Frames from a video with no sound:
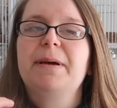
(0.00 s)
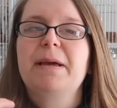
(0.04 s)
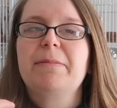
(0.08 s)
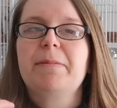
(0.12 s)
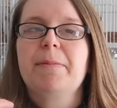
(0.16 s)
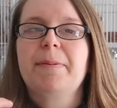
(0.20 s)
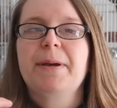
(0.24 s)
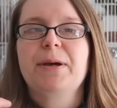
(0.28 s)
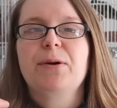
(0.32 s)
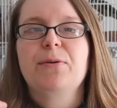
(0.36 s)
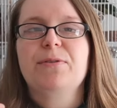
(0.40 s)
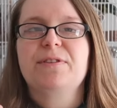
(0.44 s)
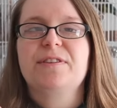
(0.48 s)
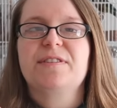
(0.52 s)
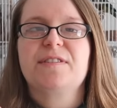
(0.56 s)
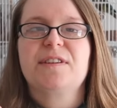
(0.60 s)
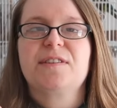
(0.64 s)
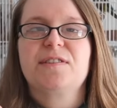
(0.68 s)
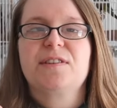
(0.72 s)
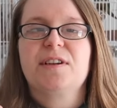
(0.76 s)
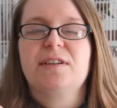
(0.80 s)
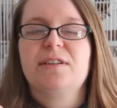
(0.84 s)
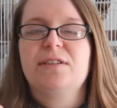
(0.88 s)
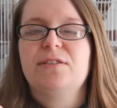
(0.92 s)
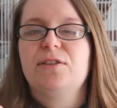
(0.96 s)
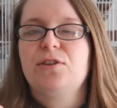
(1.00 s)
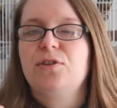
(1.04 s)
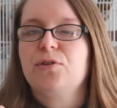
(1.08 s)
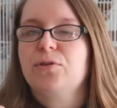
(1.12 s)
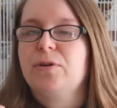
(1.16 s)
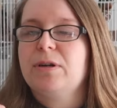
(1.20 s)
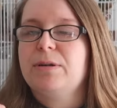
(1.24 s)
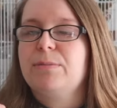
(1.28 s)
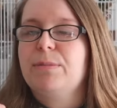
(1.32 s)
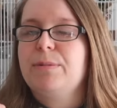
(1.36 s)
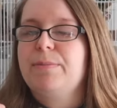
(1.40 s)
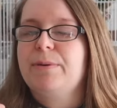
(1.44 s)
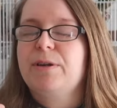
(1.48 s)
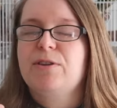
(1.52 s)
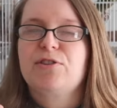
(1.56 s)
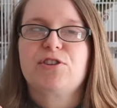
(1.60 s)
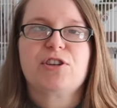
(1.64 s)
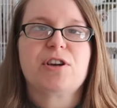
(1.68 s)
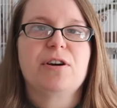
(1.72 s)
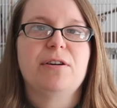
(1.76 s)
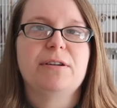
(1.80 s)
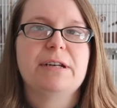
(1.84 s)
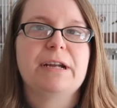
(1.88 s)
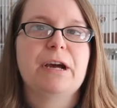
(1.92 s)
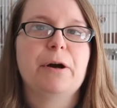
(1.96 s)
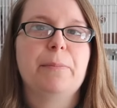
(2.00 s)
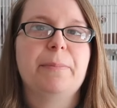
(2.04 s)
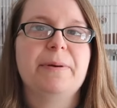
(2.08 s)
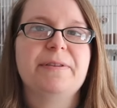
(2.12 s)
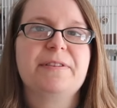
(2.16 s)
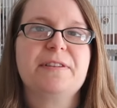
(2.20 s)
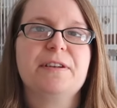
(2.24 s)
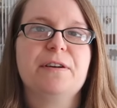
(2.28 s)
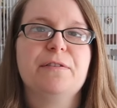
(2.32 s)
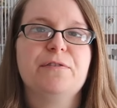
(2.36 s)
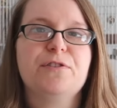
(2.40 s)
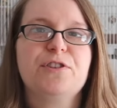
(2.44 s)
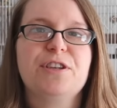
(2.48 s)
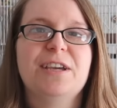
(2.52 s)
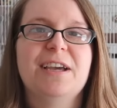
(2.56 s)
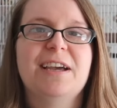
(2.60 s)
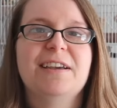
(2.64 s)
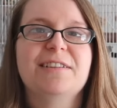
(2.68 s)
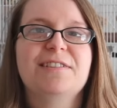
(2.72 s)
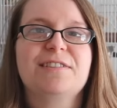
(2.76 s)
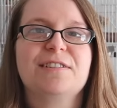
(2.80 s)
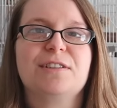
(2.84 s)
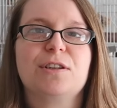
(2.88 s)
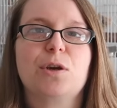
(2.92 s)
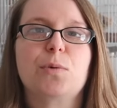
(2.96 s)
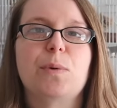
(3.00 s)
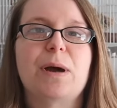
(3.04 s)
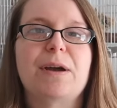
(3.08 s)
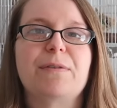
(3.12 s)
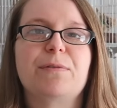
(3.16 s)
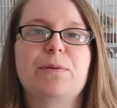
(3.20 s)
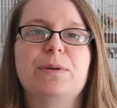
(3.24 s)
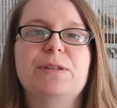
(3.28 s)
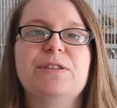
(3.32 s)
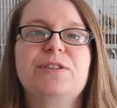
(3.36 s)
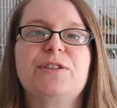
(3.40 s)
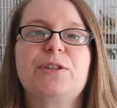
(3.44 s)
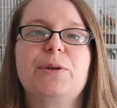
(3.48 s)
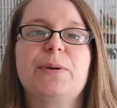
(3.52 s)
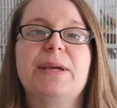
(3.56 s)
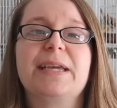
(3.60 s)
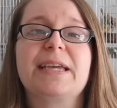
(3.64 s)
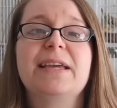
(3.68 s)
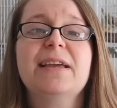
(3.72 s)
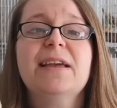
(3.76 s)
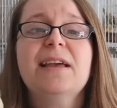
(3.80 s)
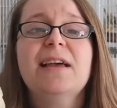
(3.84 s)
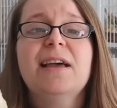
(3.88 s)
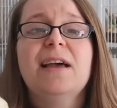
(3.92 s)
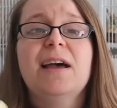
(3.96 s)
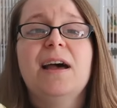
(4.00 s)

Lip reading: baby Pickles has decided to join because she can't help herself. She has to know what everyone's doing.